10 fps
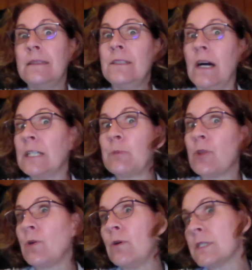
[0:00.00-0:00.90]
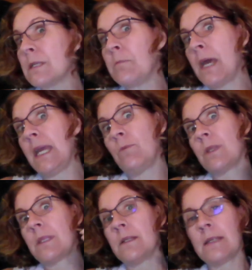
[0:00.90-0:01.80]
your husband throws some bait
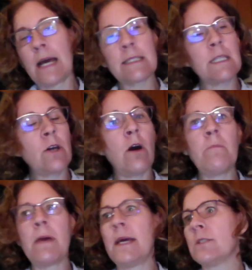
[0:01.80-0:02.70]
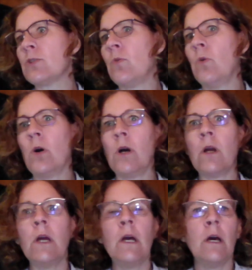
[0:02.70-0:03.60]
with a nasty comment
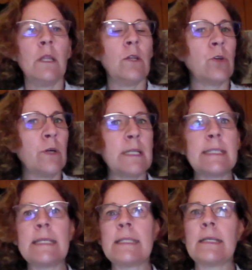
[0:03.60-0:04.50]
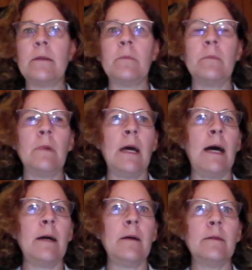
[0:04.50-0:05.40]
or a little criticism,
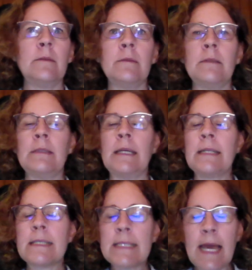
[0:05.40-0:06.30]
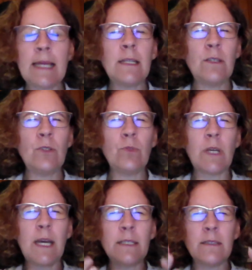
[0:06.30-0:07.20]
uh, that instead you
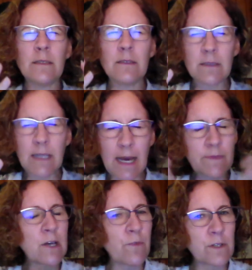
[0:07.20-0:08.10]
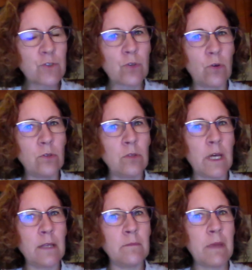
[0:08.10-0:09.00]
can have self control
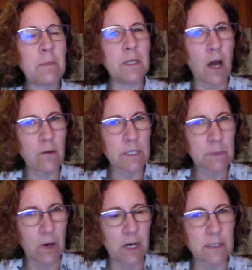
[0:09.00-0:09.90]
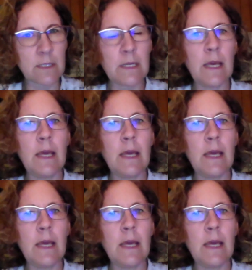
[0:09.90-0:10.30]
and maybe not respond.